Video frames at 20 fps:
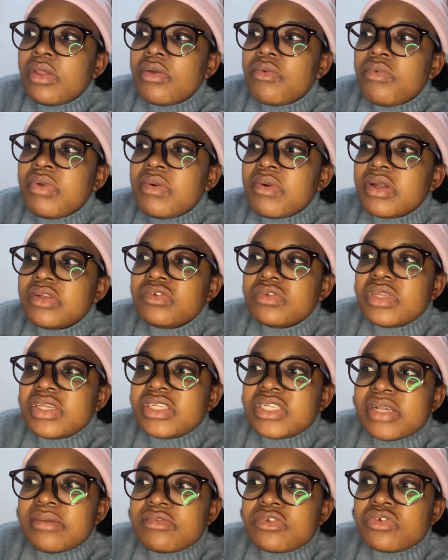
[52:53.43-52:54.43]
we went to the
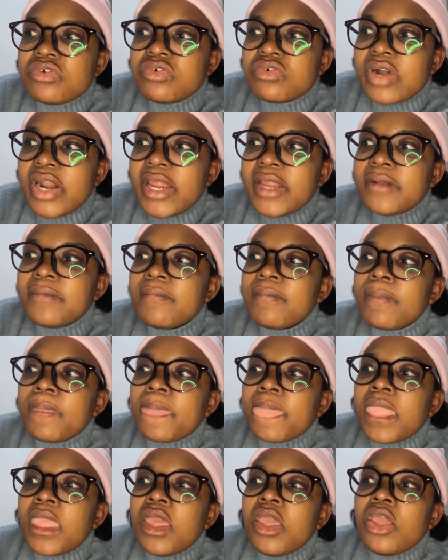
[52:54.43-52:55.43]
same school, right?
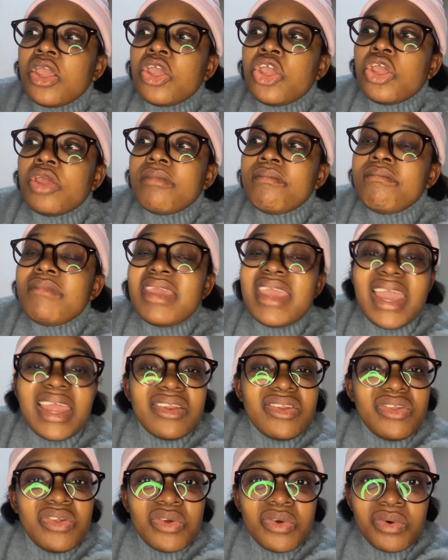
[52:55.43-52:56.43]
Me
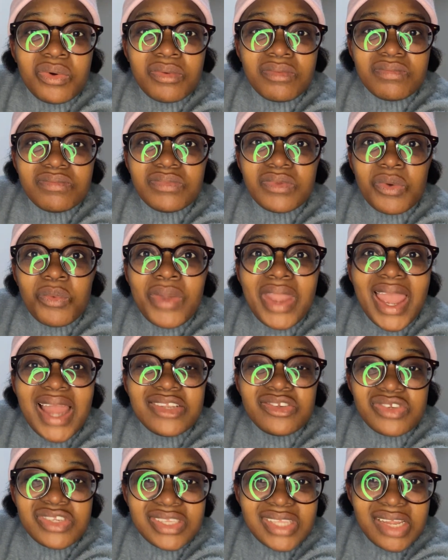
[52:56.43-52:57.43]
and you, we had
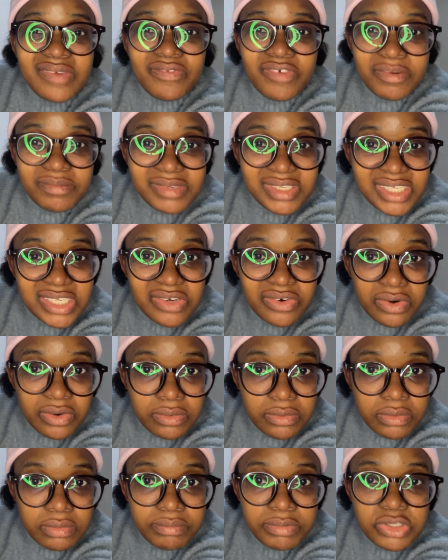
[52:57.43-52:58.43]
to start from
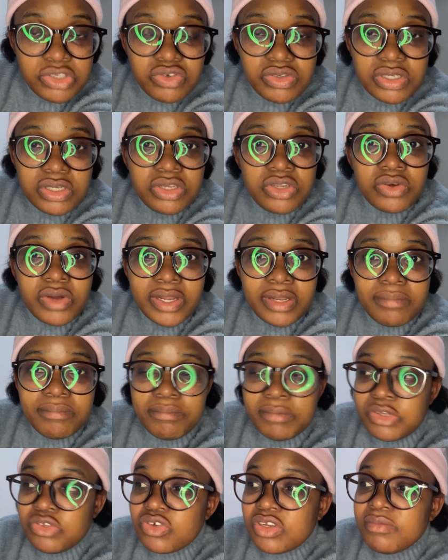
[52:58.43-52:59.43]
zero. Between
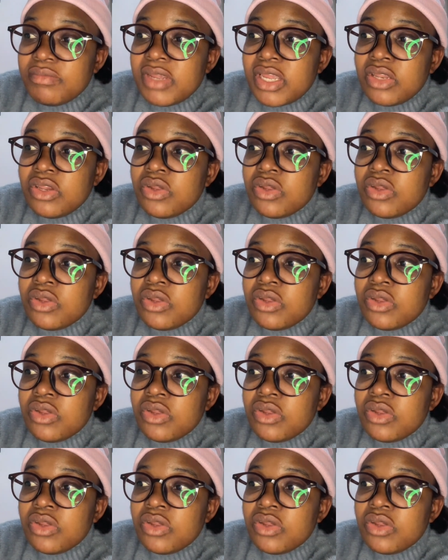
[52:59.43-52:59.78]
me and